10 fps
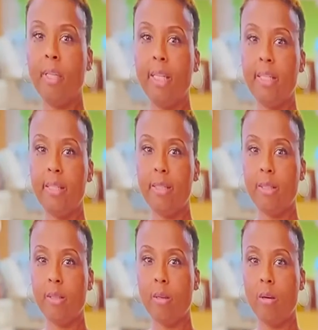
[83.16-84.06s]

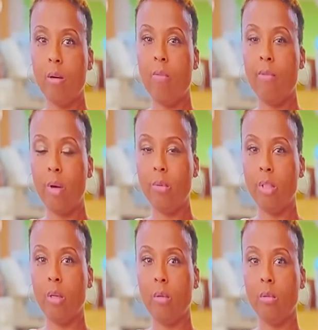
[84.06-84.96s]
Please vote
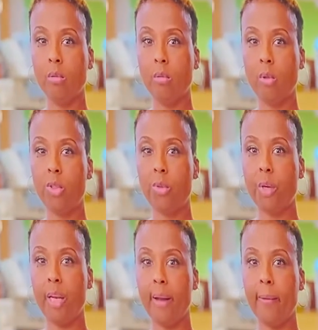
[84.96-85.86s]
no on
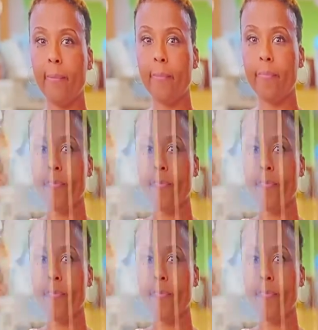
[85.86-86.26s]
29.